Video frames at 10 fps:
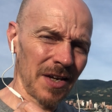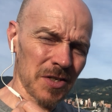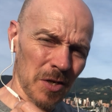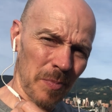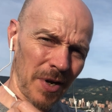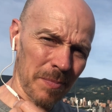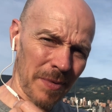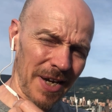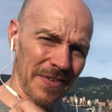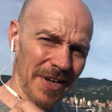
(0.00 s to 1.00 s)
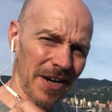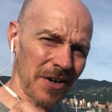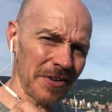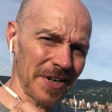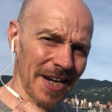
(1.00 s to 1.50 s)
So by making that
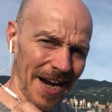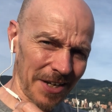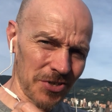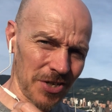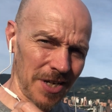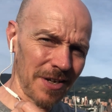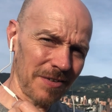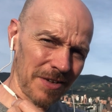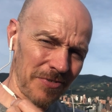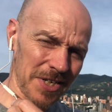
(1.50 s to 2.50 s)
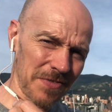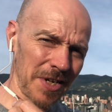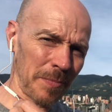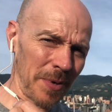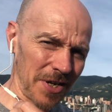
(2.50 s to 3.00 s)
kind of analogy,
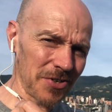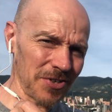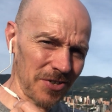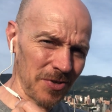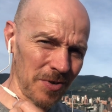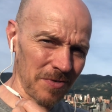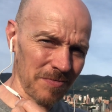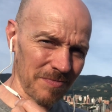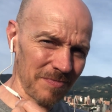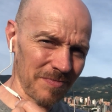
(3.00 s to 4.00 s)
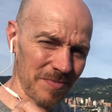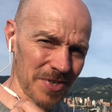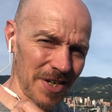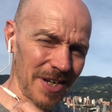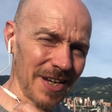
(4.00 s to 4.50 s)
effectively a picture you can
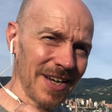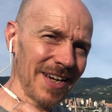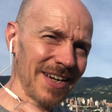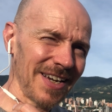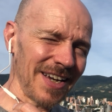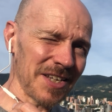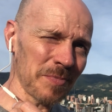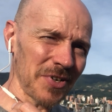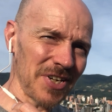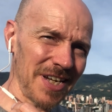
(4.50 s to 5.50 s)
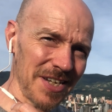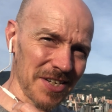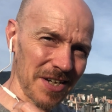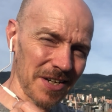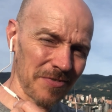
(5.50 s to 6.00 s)
see, it's much
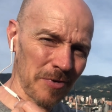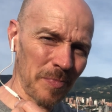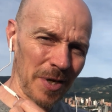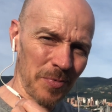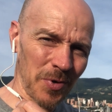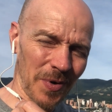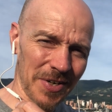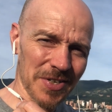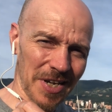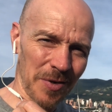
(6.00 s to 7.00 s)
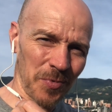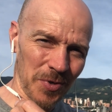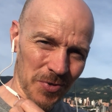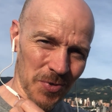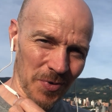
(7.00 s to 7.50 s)
easier for people to understand what
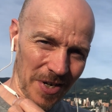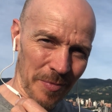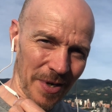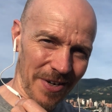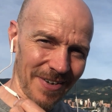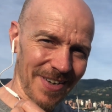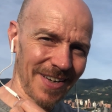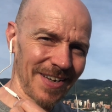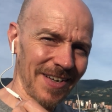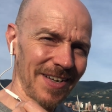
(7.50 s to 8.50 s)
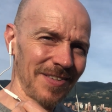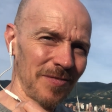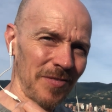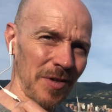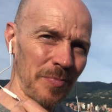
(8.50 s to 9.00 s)
you're talking about
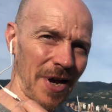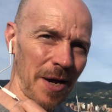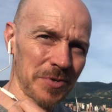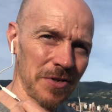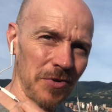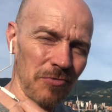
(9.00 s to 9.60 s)
than perhaps if you